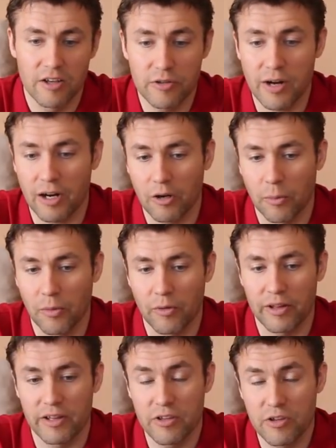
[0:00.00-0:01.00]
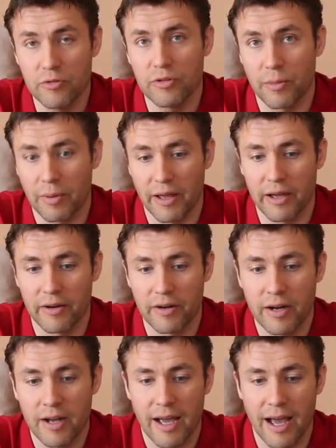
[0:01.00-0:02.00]
Jurgen Klopp already knew the
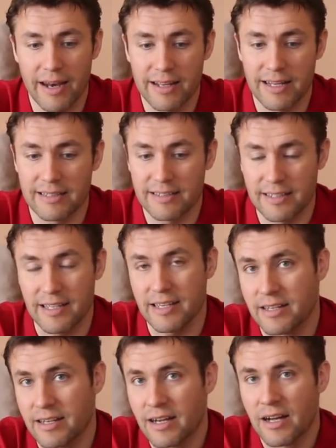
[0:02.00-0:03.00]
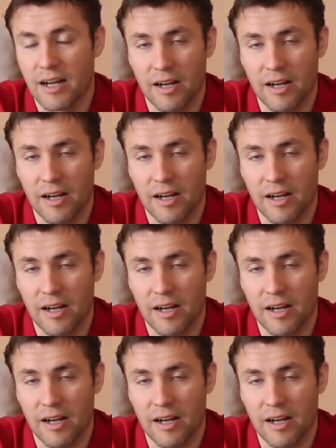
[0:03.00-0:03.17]
player and he had seen